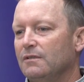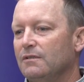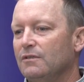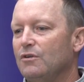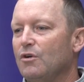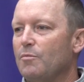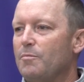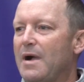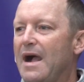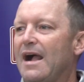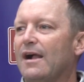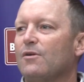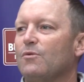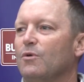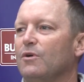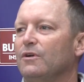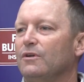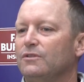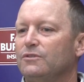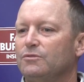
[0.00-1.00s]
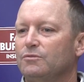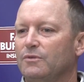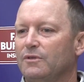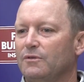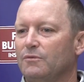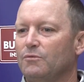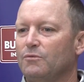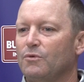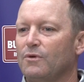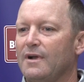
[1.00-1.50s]
go backwards
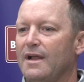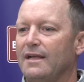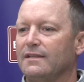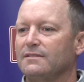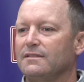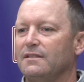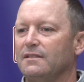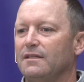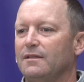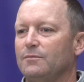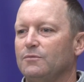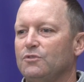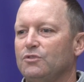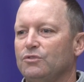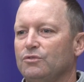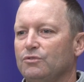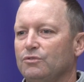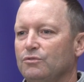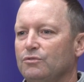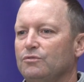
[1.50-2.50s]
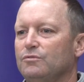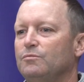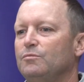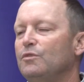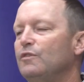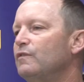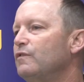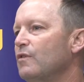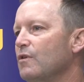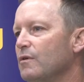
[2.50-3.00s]
when we're asking them to
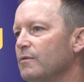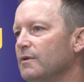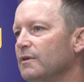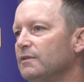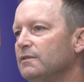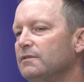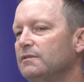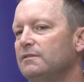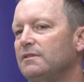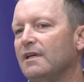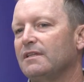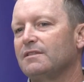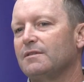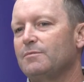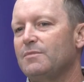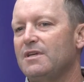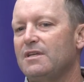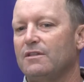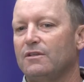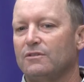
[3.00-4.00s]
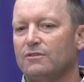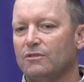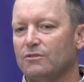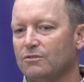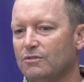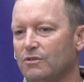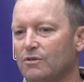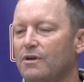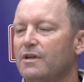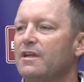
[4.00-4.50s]
move forwards. Doesn't mean that
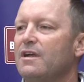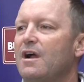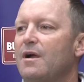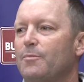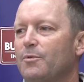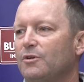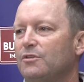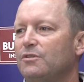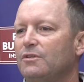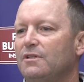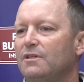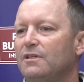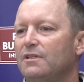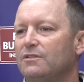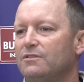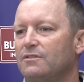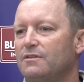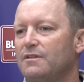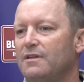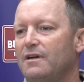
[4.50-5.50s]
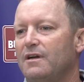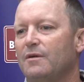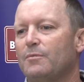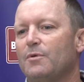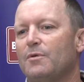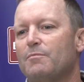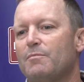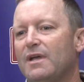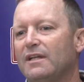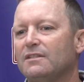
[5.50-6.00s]
those learning opportunities are there,
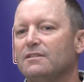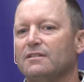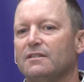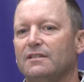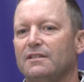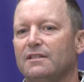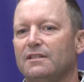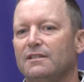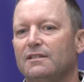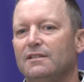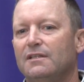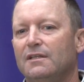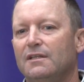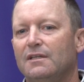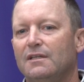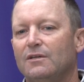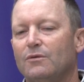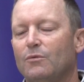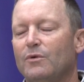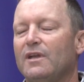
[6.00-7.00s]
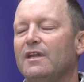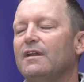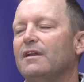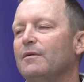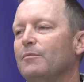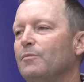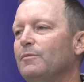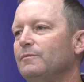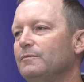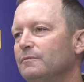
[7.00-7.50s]
but mentally we need
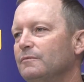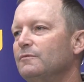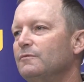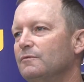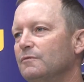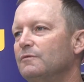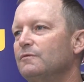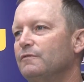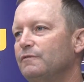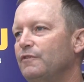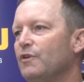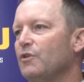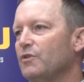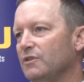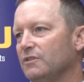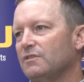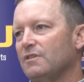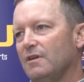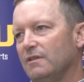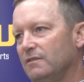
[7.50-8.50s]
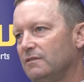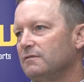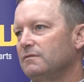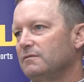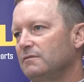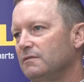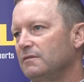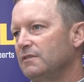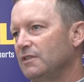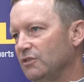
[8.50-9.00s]
them focused on
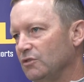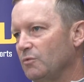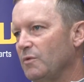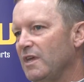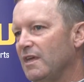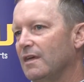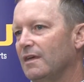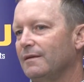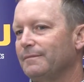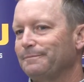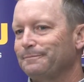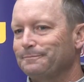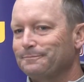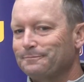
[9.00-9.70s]
this weekend.